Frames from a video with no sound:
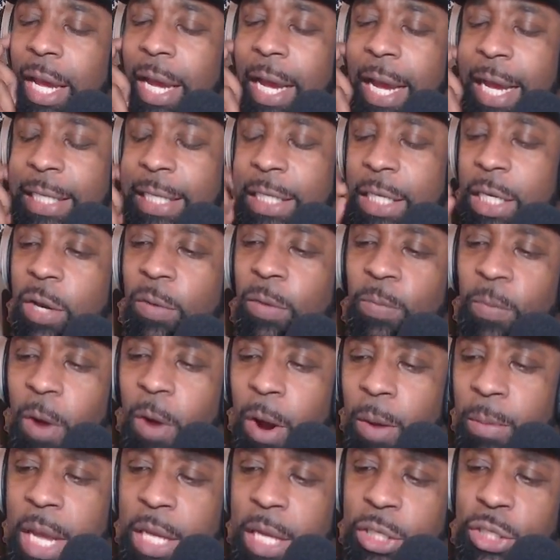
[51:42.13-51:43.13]
is it
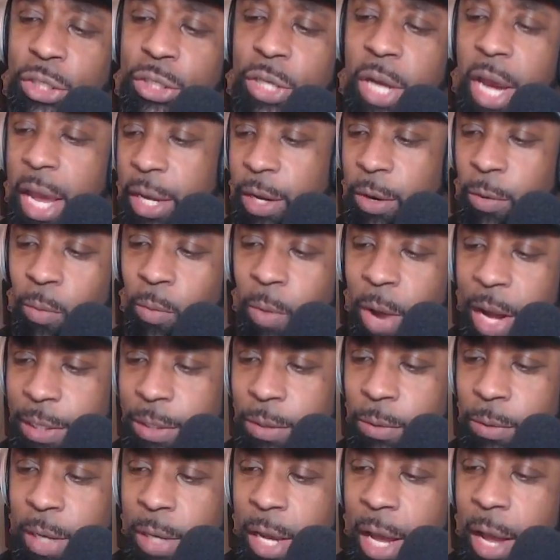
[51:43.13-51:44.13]
confirmed that Shane can
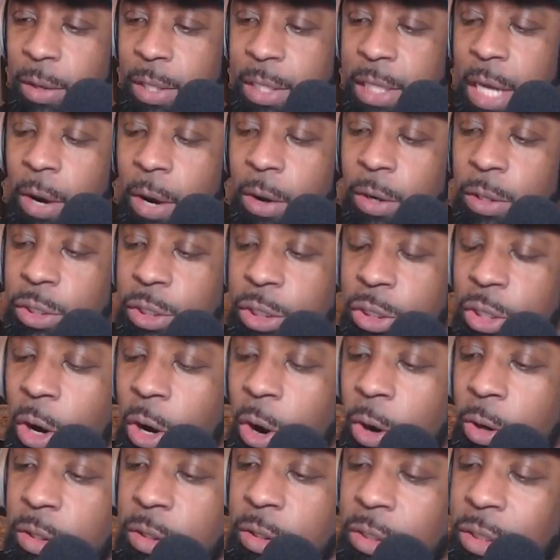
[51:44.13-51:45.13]
wrestle now? Because I heard
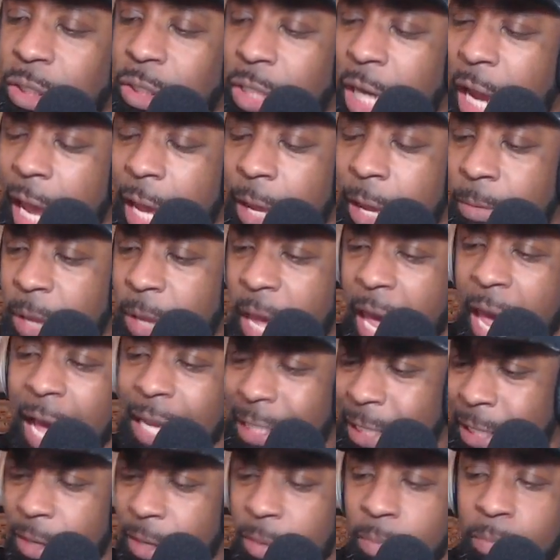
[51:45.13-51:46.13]
Shane
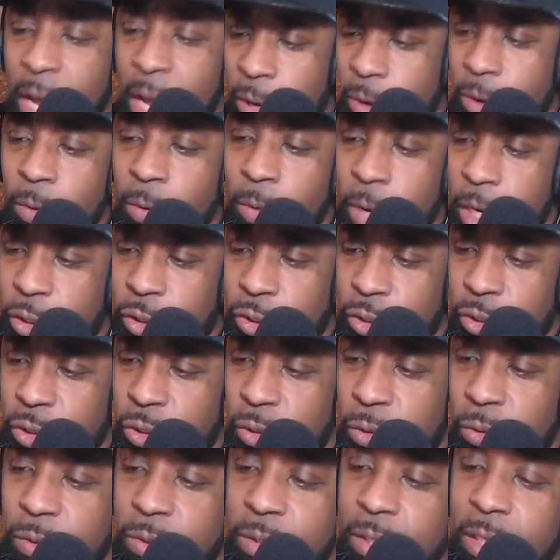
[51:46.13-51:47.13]
has some medical
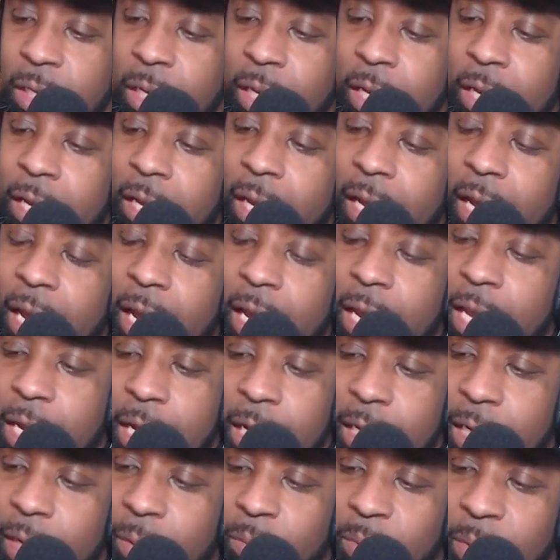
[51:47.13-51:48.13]
issues and he
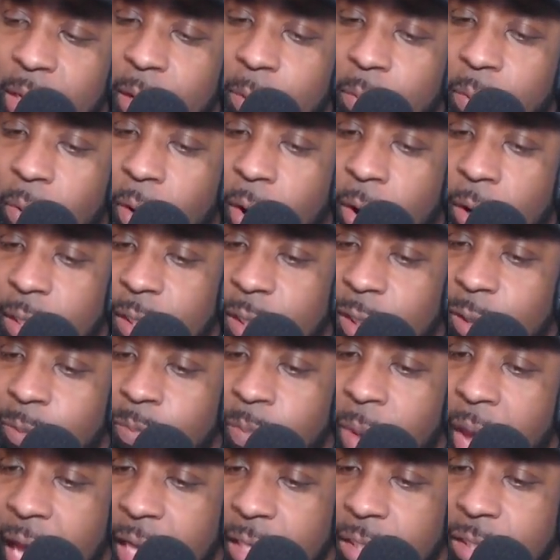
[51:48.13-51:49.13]
couldn't be a part of this
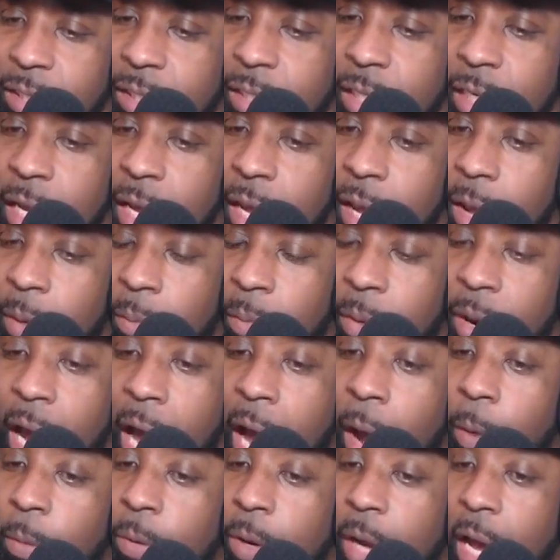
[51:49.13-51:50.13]
match. But
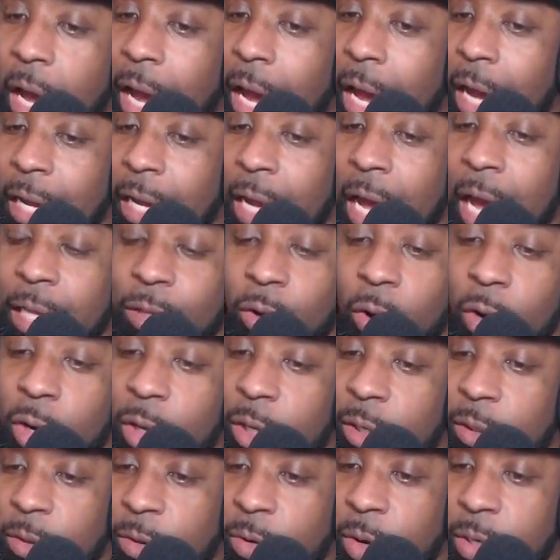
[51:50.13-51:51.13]
I thought
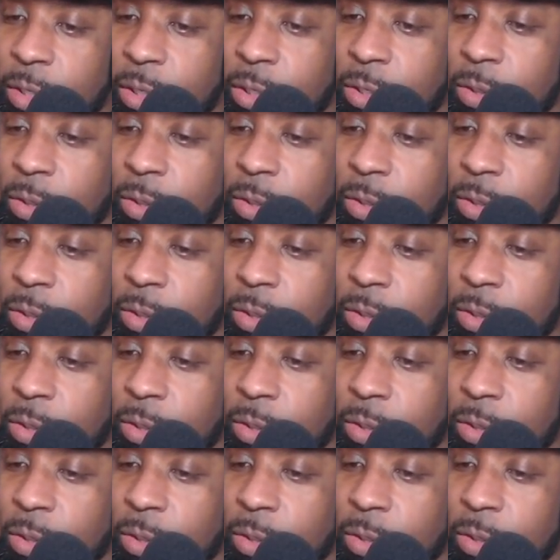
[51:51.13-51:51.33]
it was a great story. It was